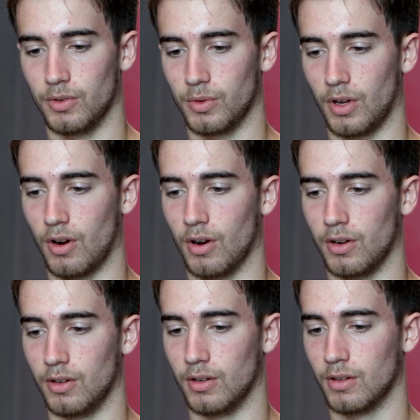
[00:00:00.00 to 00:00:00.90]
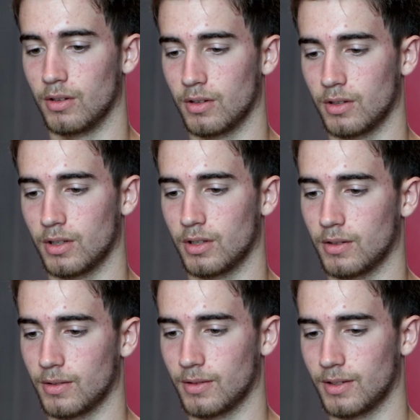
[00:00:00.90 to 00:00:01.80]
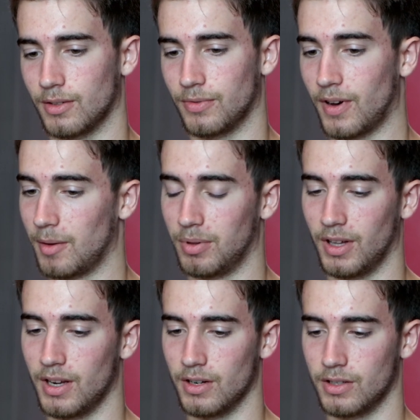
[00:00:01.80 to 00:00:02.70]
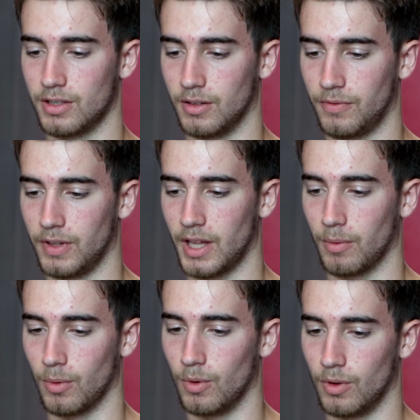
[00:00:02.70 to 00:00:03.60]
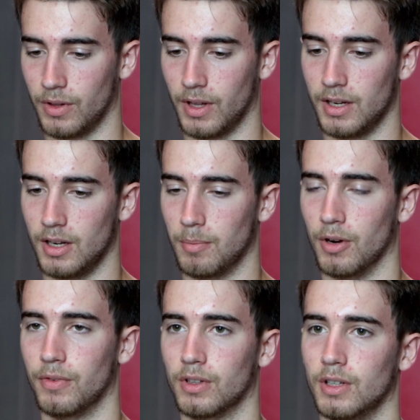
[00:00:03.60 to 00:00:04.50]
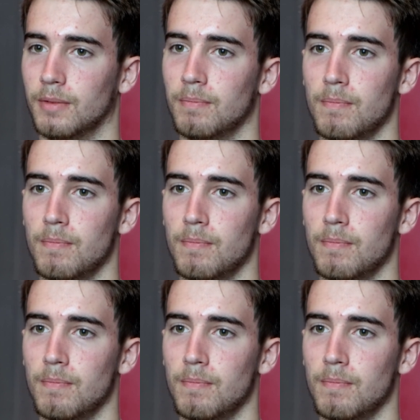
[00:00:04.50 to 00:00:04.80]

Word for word: It was really hard to, to find players to fit that role, and they did it perfectly.